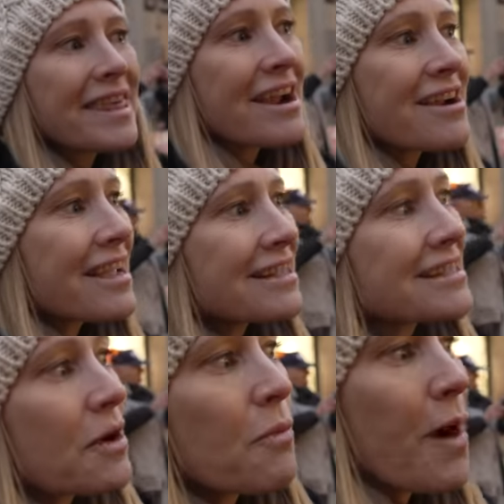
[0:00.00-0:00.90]
there is
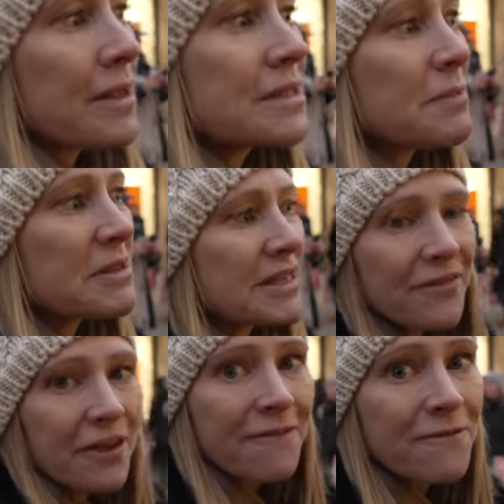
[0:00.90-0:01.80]
like one
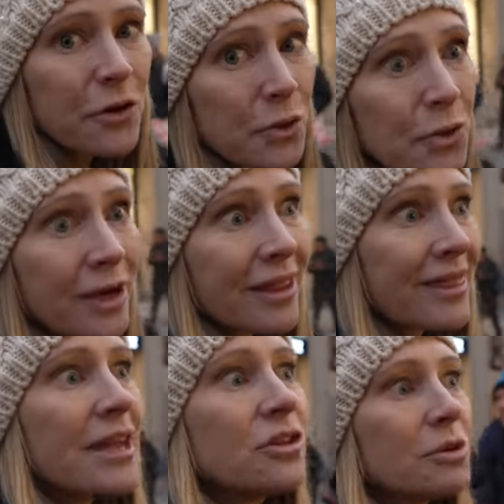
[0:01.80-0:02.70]
specific food
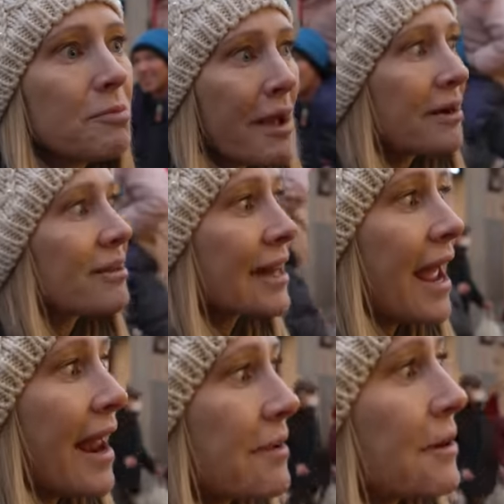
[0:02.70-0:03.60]
they do better than
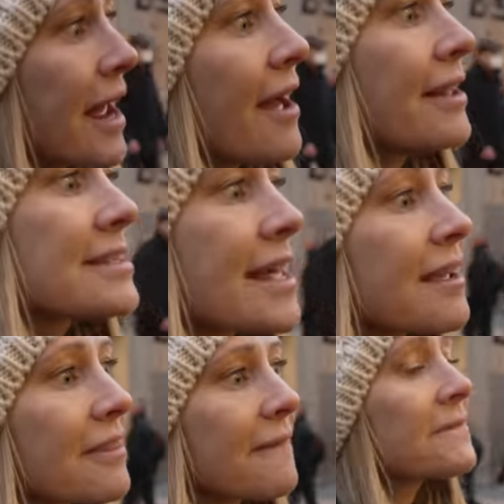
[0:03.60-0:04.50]
anyone else. Like
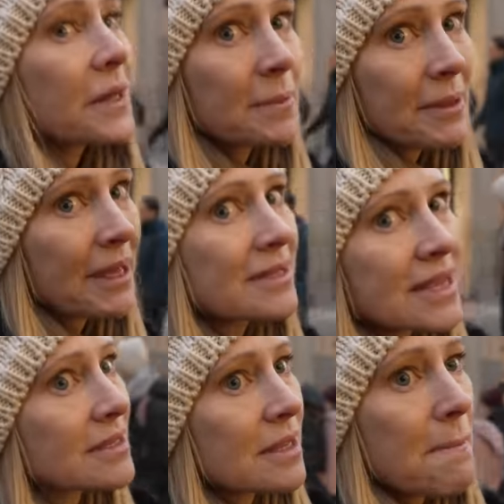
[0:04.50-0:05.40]
the Philippines
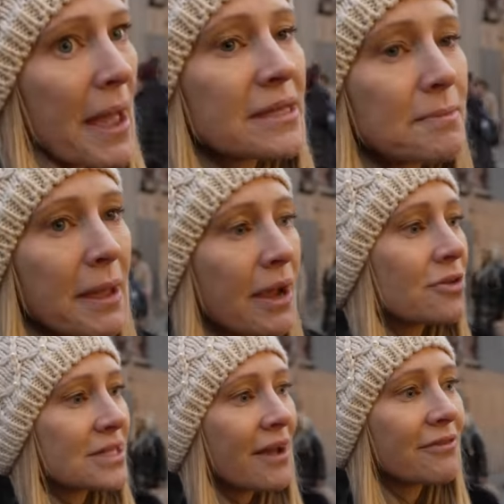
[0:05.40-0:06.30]
has the best
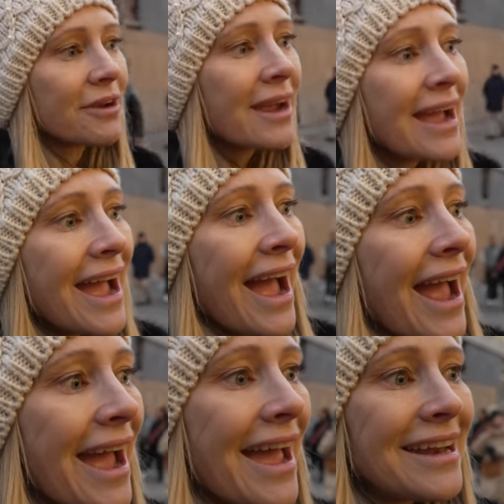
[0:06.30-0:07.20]
mangoes ever.
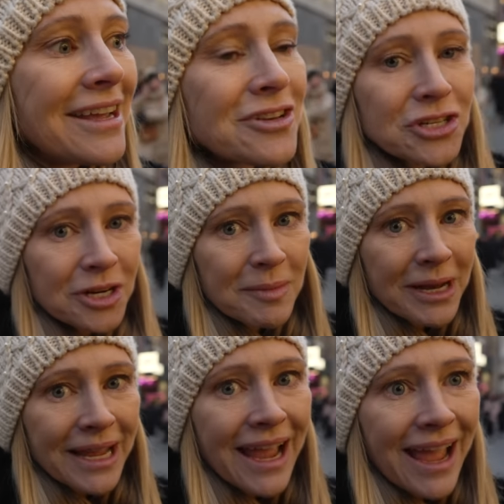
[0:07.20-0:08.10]
And in
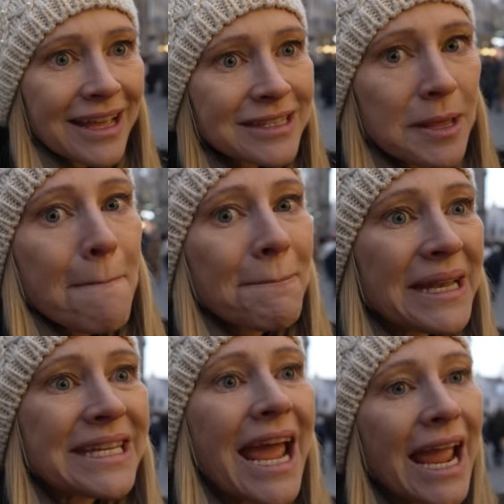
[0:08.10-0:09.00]
Germany, it's
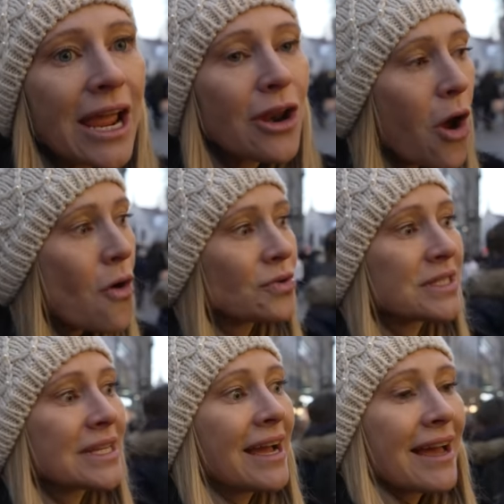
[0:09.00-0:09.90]

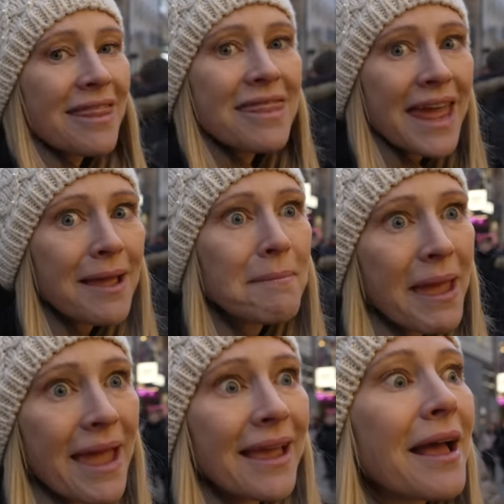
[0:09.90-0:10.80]
potatoes. They
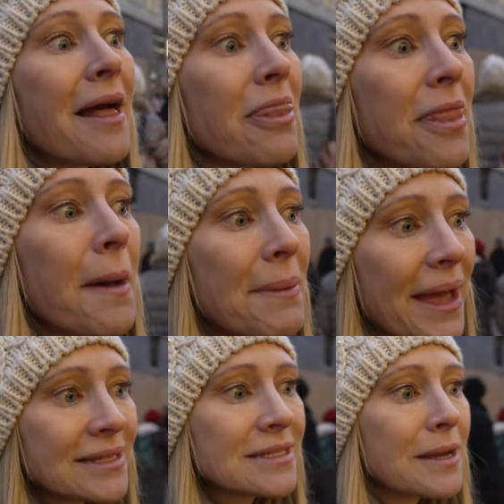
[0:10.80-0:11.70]
make the
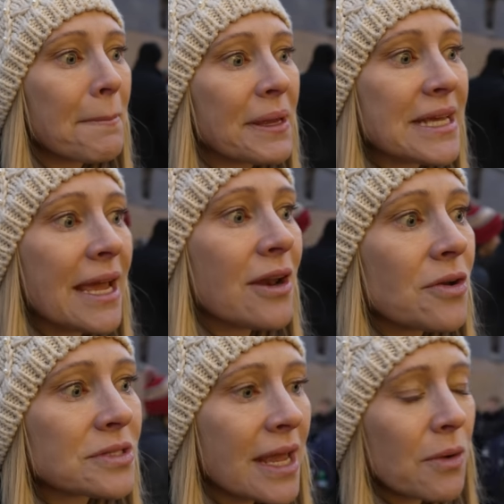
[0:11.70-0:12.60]
best
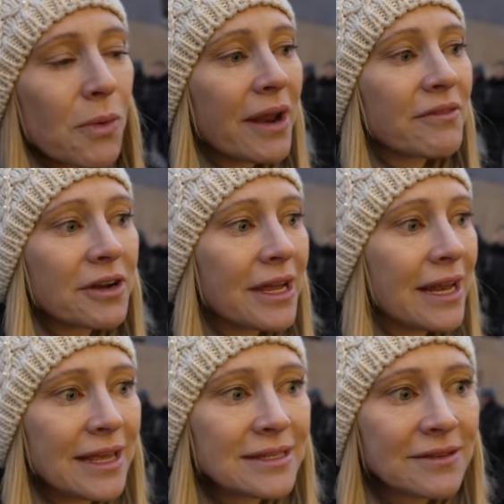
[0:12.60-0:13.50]
potatoes, like whatever it
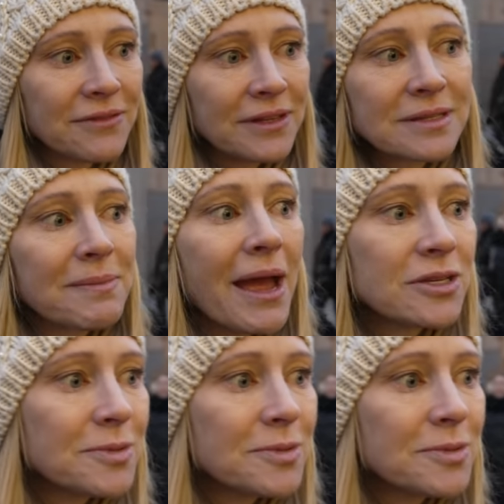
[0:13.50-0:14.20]
is, if it's mashed